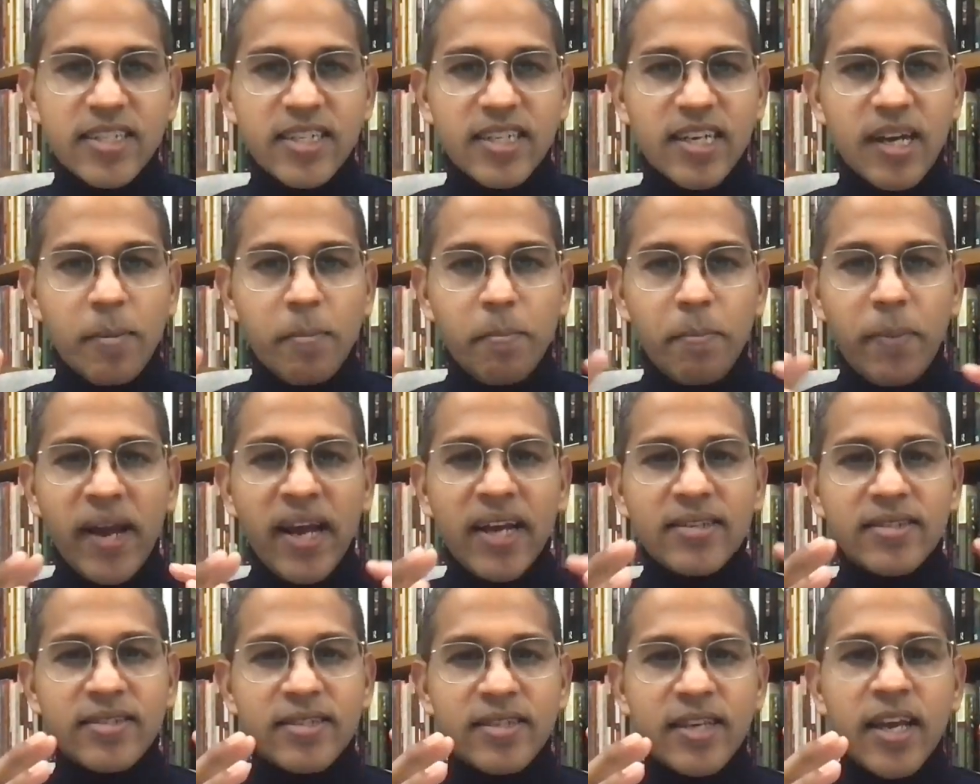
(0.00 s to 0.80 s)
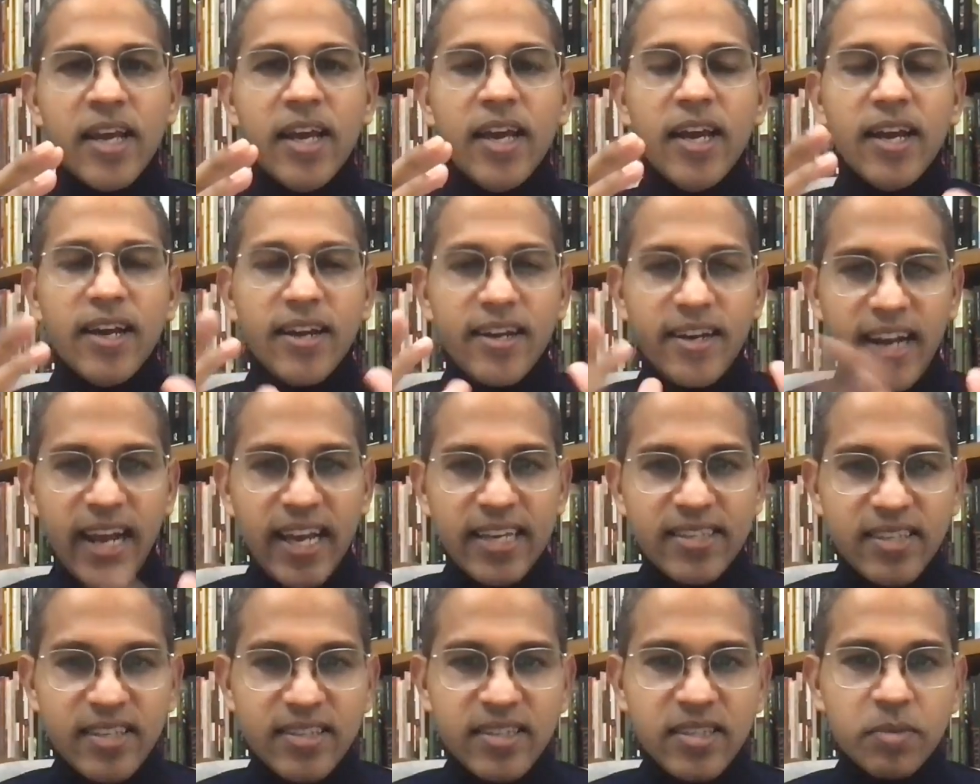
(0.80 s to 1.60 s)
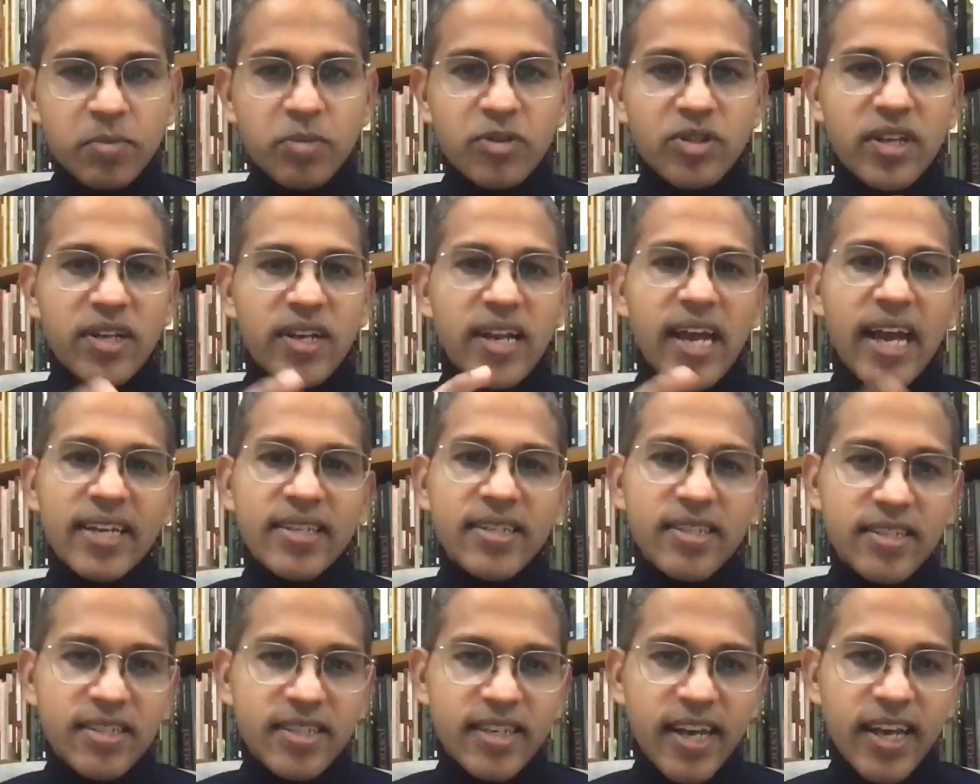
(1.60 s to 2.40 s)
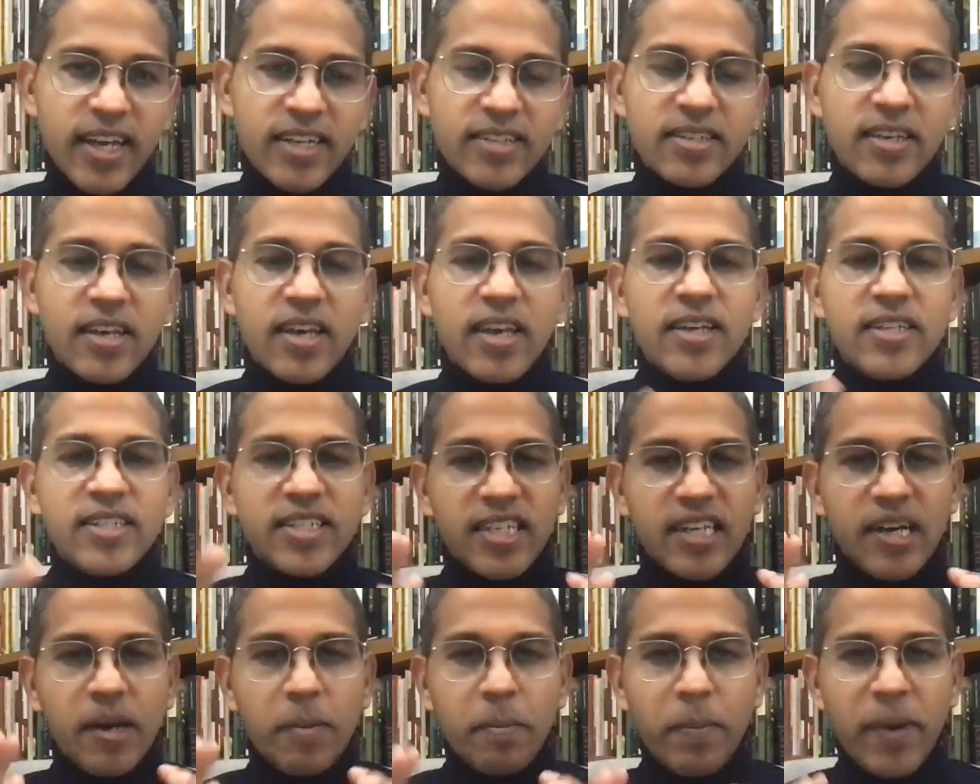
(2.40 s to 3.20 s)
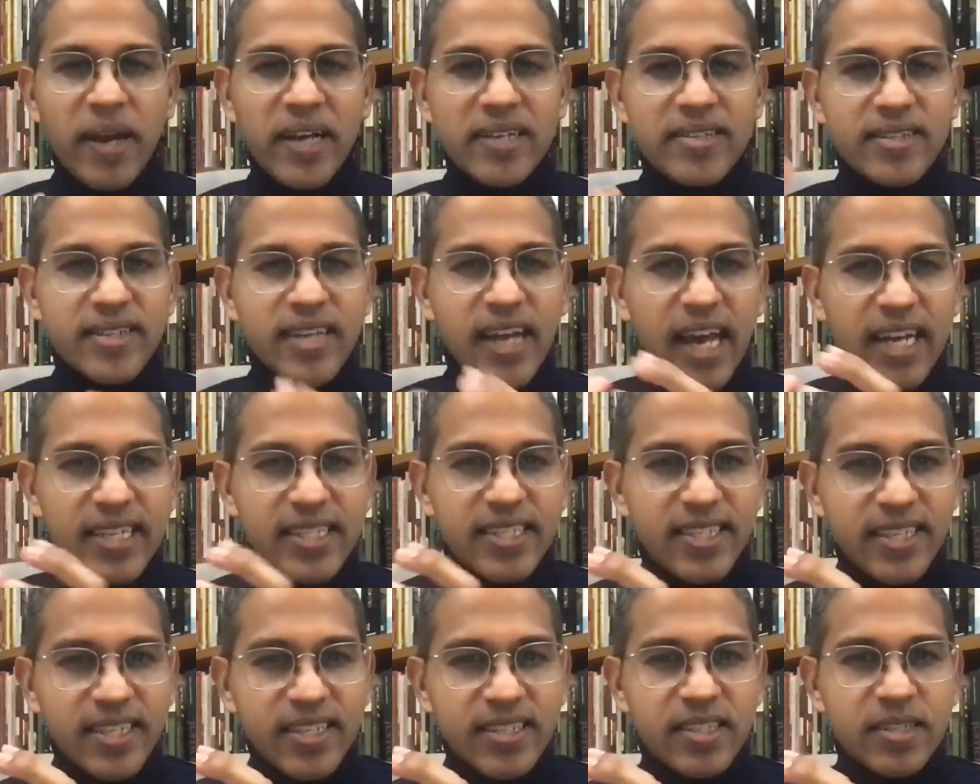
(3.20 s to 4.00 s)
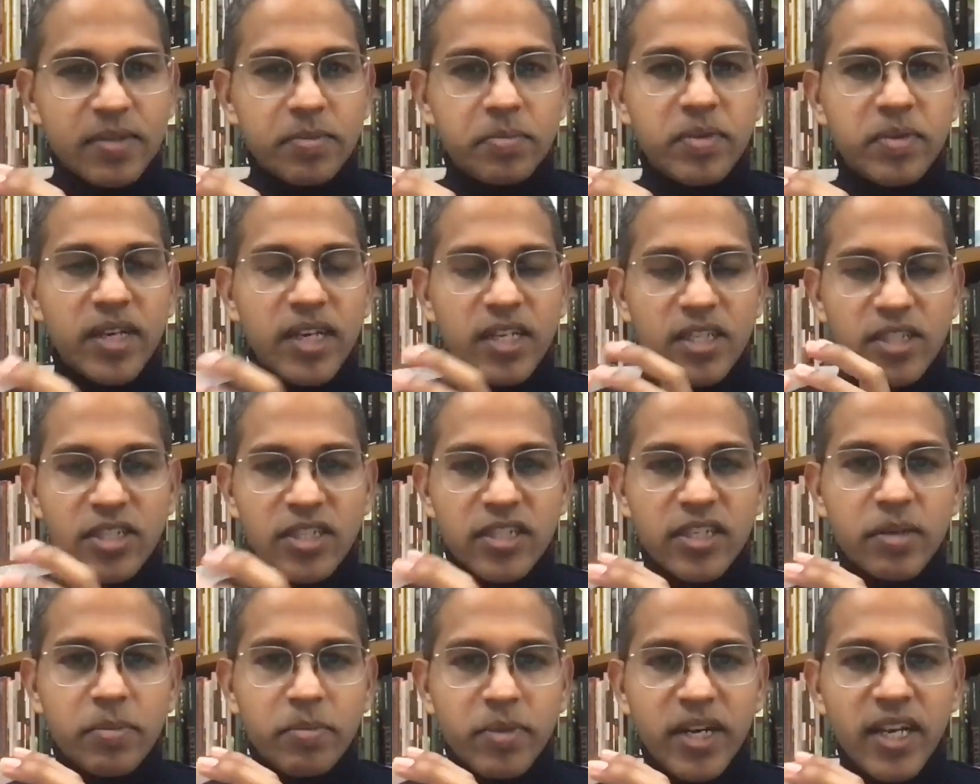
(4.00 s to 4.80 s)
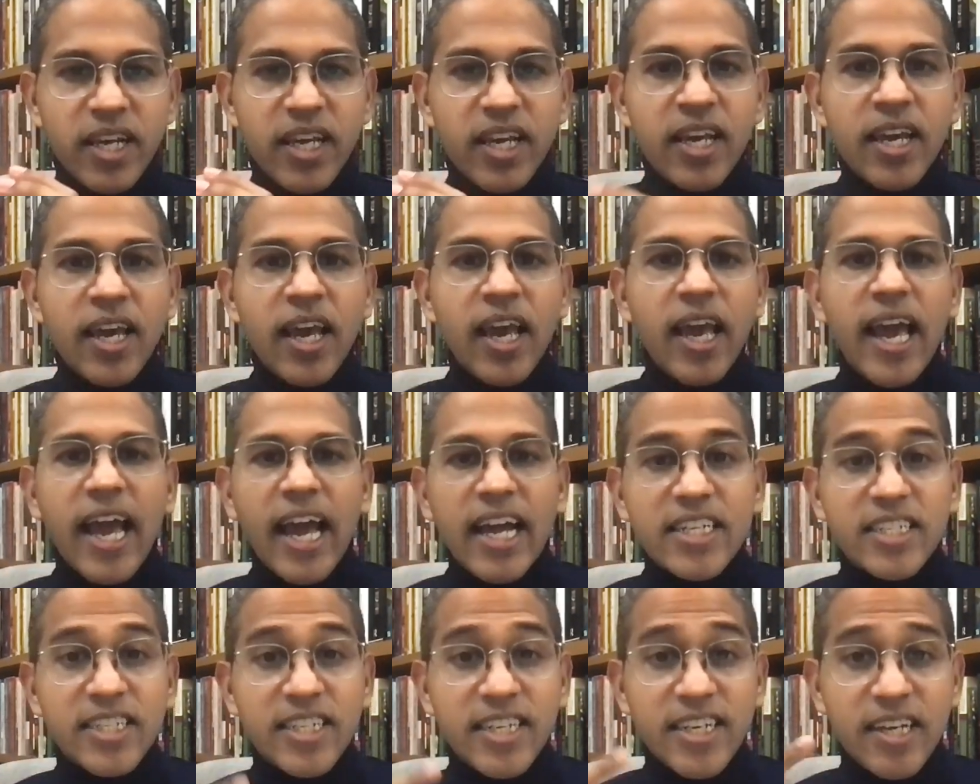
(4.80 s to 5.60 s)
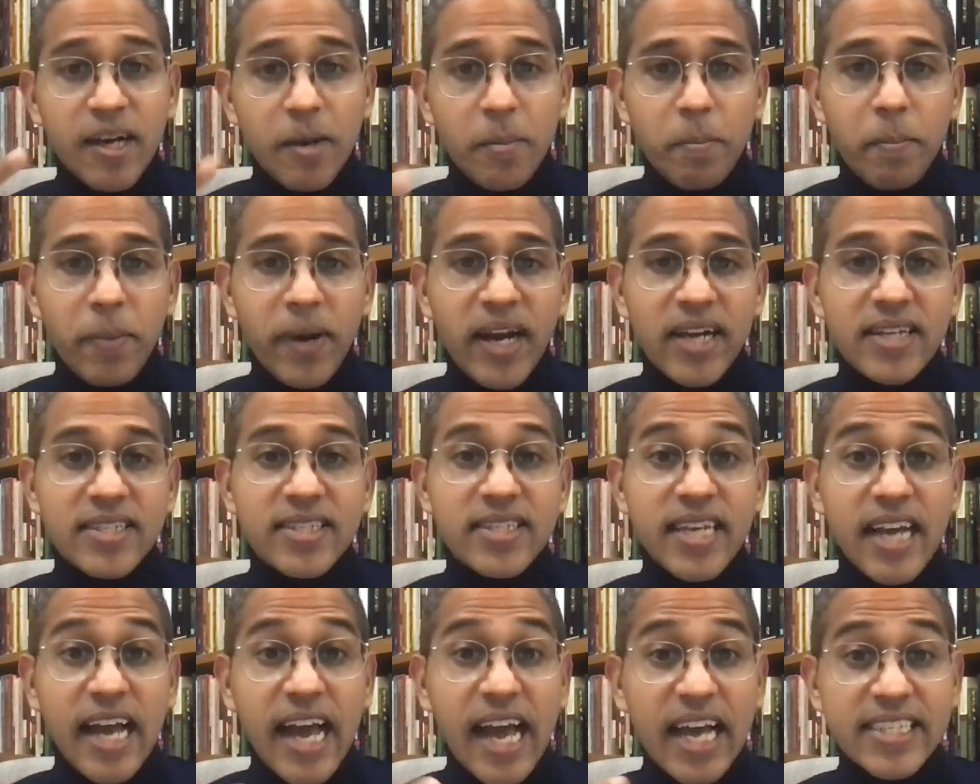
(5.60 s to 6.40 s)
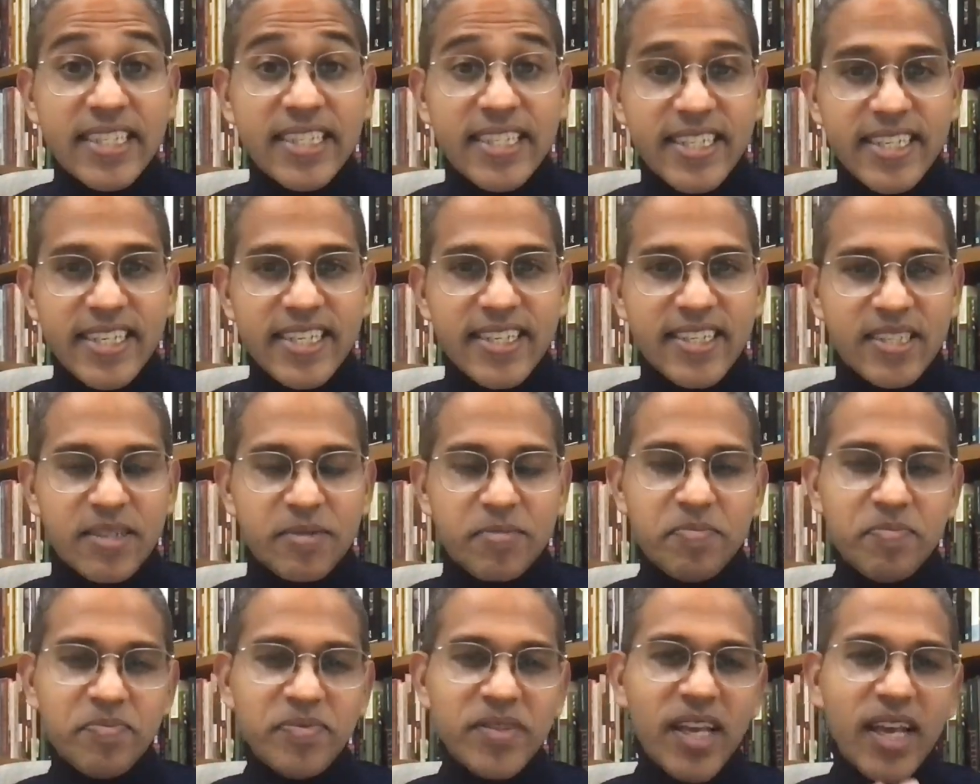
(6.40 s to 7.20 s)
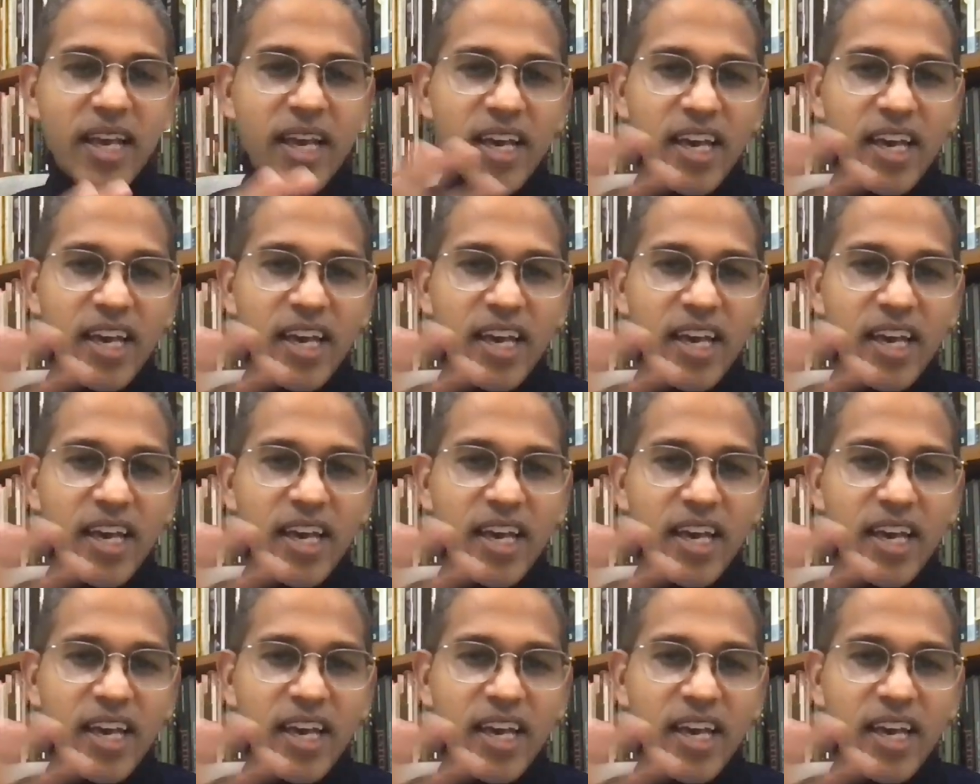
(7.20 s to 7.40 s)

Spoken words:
She compares racism in the United States, she compares Nazism in Germany, and she compares casteism